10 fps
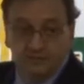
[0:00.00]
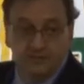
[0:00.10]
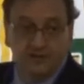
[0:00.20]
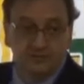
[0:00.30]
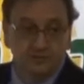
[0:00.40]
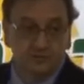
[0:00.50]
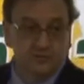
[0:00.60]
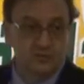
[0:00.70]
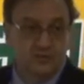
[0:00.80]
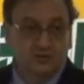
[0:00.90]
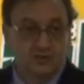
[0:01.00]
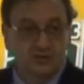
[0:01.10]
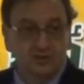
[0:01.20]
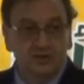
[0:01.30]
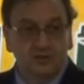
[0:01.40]
factors
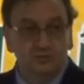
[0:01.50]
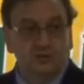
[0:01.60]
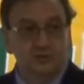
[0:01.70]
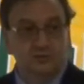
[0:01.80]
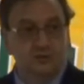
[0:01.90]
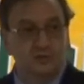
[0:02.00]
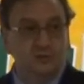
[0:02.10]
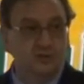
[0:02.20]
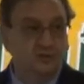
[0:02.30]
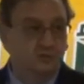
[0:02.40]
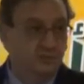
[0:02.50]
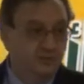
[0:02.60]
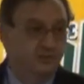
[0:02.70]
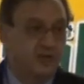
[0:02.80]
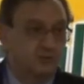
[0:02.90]
that would determine
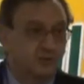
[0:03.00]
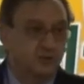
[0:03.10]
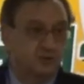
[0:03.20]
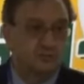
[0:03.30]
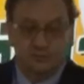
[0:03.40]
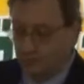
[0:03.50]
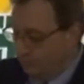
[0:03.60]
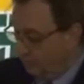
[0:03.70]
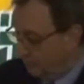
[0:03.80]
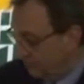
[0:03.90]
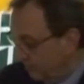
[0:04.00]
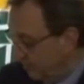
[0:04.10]
improved outcome or worsen